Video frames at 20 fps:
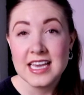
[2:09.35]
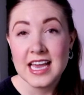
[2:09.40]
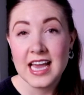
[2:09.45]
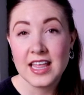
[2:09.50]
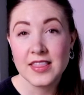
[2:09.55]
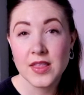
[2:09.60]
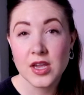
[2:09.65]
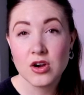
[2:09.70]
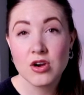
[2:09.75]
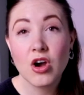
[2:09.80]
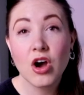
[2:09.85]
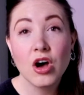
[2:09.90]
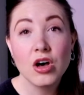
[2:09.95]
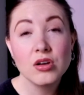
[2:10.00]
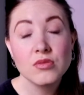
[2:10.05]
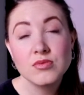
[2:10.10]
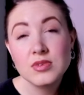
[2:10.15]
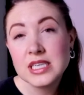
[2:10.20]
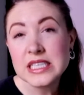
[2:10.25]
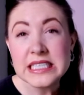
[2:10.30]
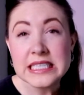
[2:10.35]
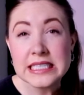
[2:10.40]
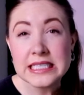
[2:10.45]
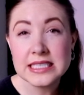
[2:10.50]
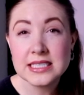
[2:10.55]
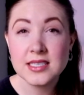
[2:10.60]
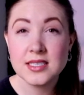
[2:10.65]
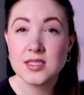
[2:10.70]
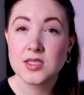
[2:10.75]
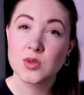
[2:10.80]
and they're all really
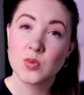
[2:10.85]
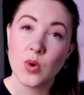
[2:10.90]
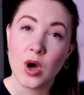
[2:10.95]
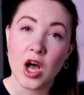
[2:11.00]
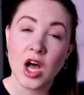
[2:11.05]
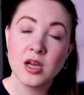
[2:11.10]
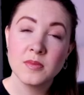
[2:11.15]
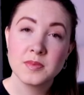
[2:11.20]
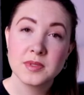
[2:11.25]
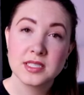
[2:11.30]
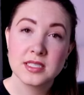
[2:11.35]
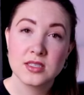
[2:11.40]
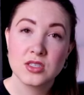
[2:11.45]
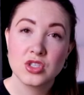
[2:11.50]
easy swaps